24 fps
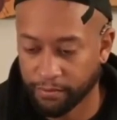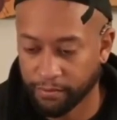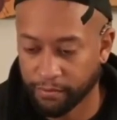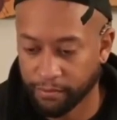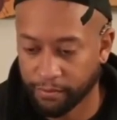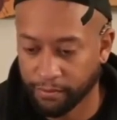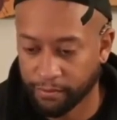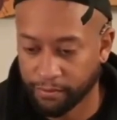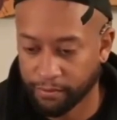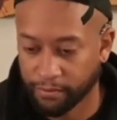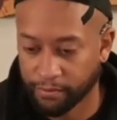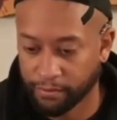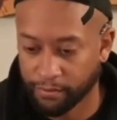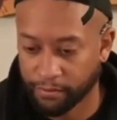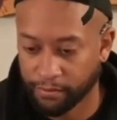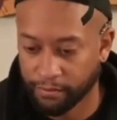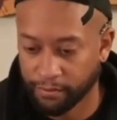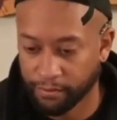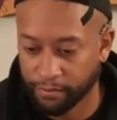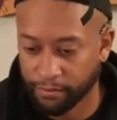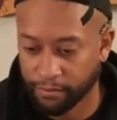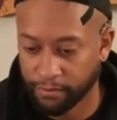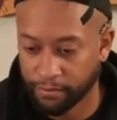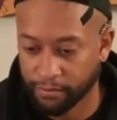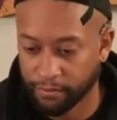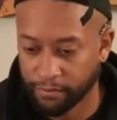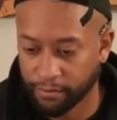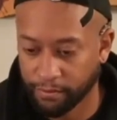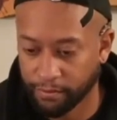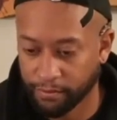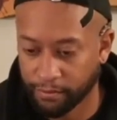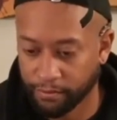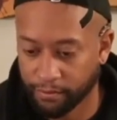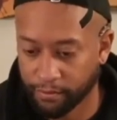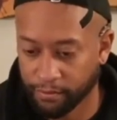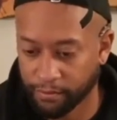
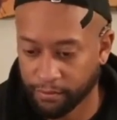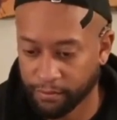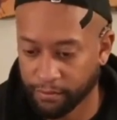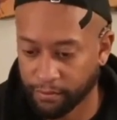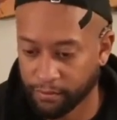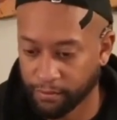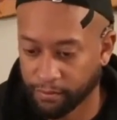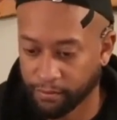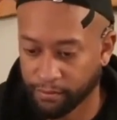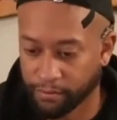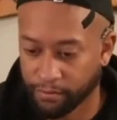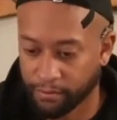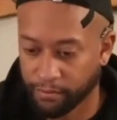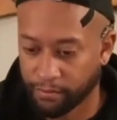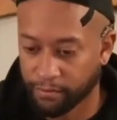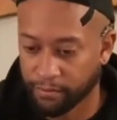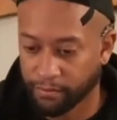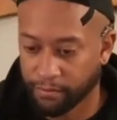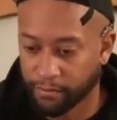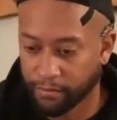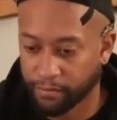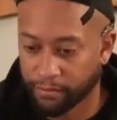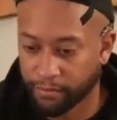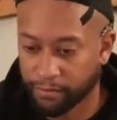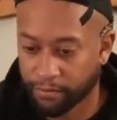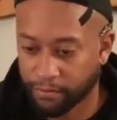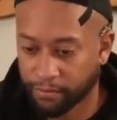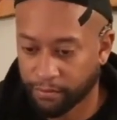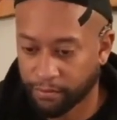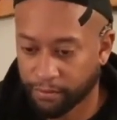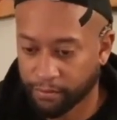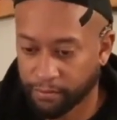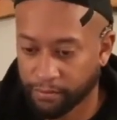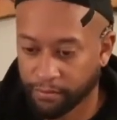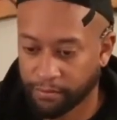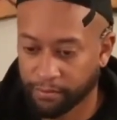
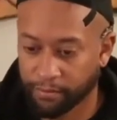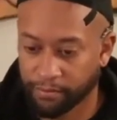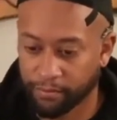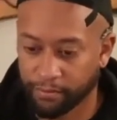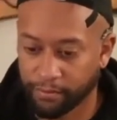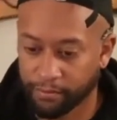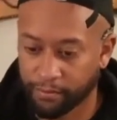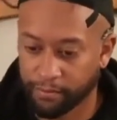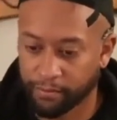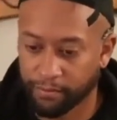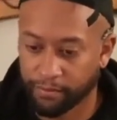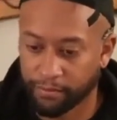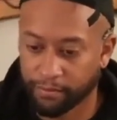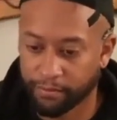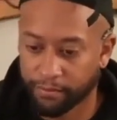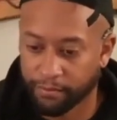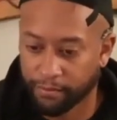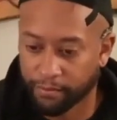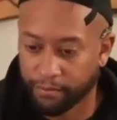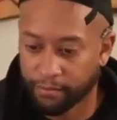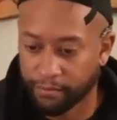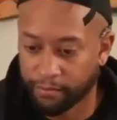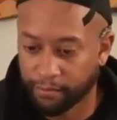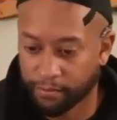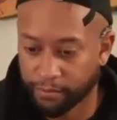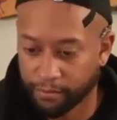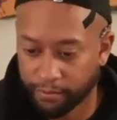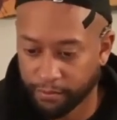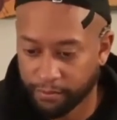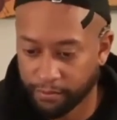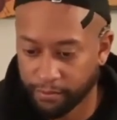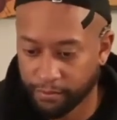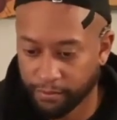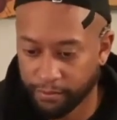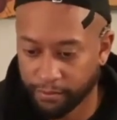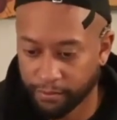
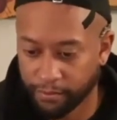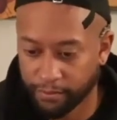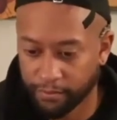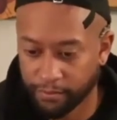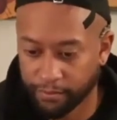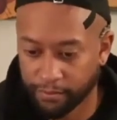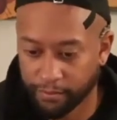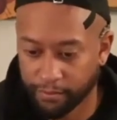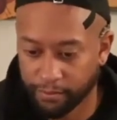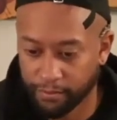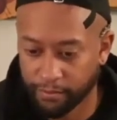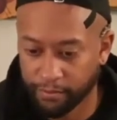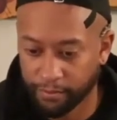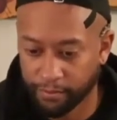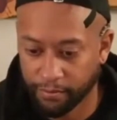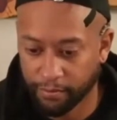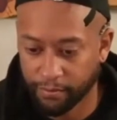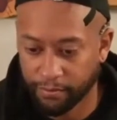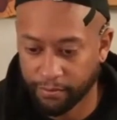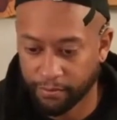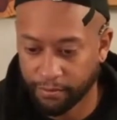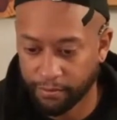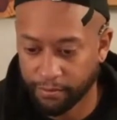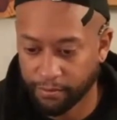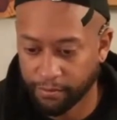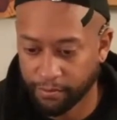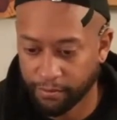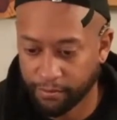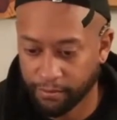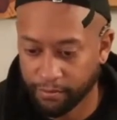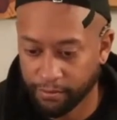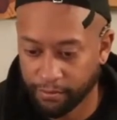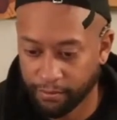This person isn't speaking.